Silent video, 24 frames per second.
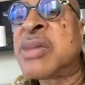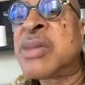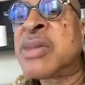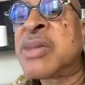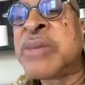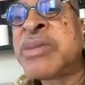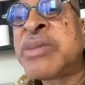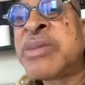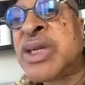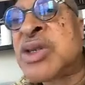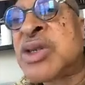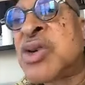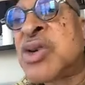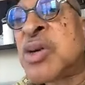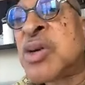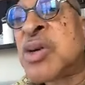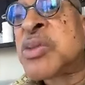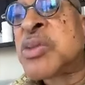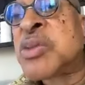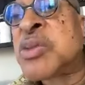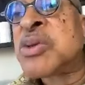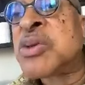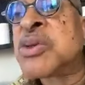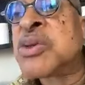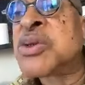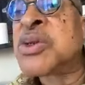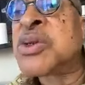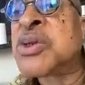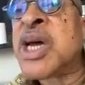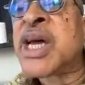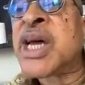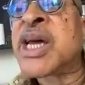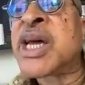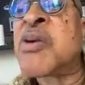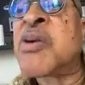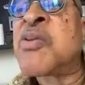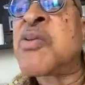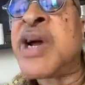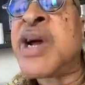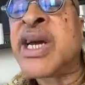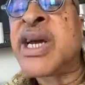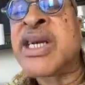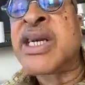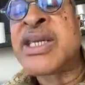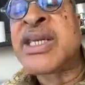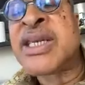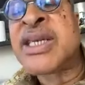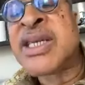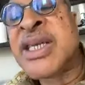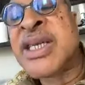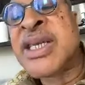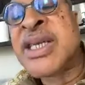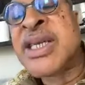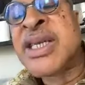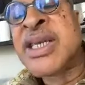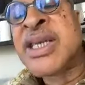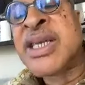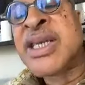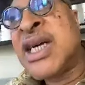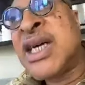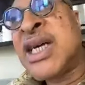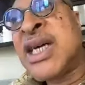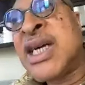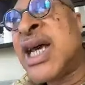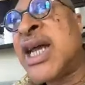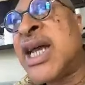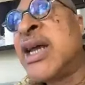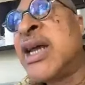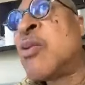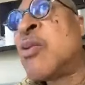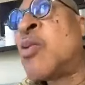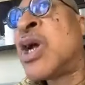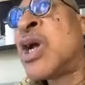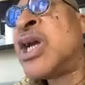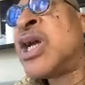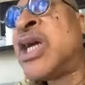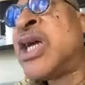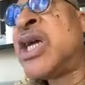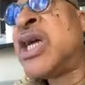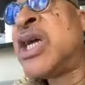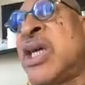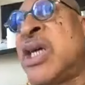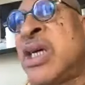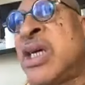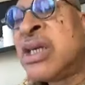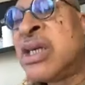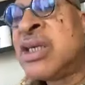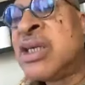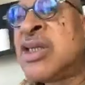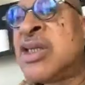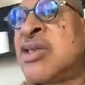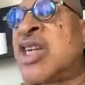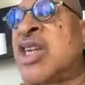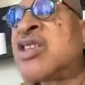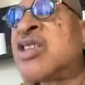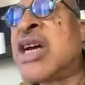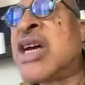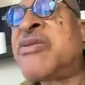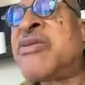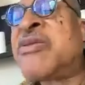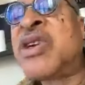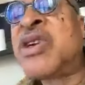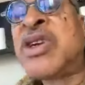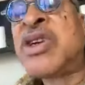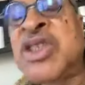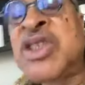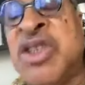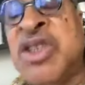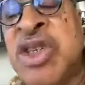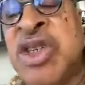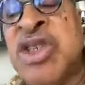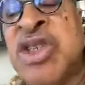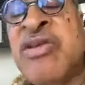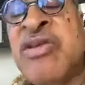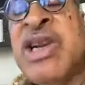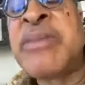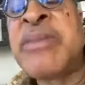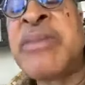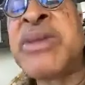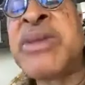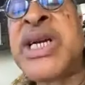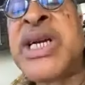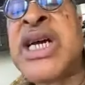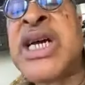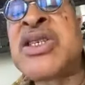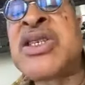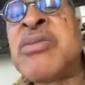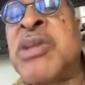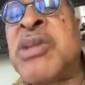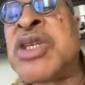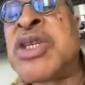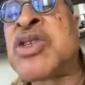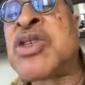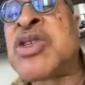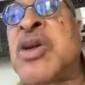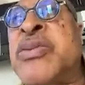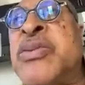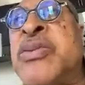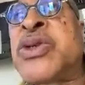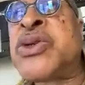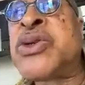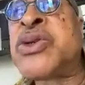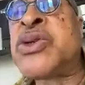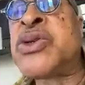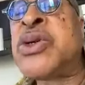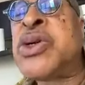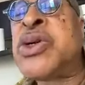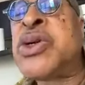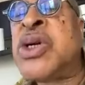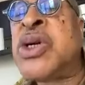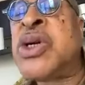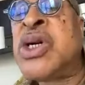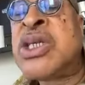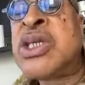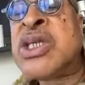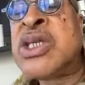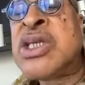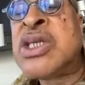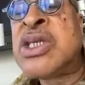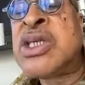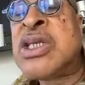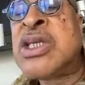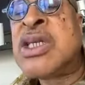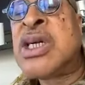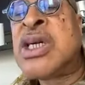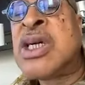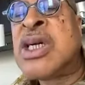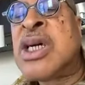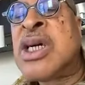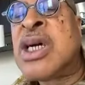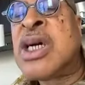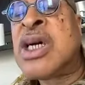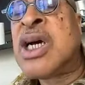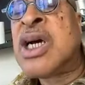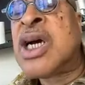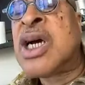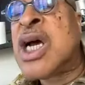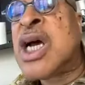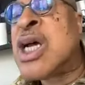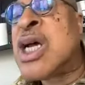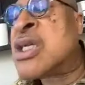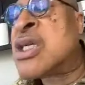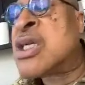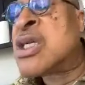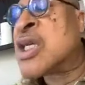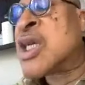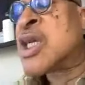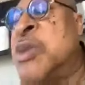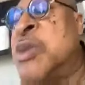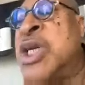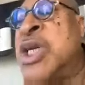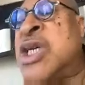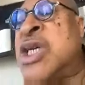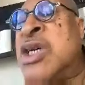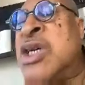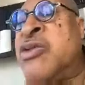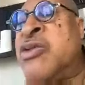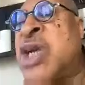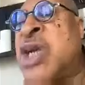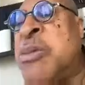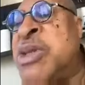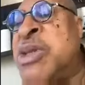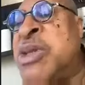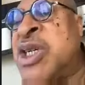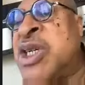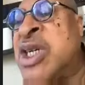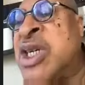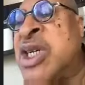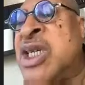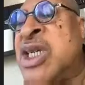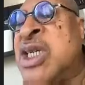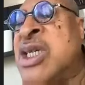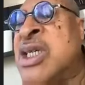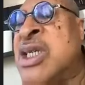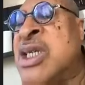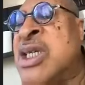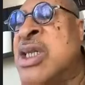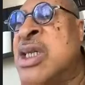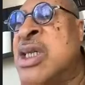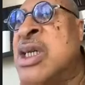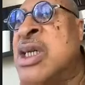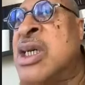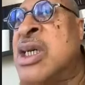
you might be in trouble. So I kept quiet. And then one day, you are driving on the streets of Liberia, somebody stops you and says, Give me the key of the Mercedes.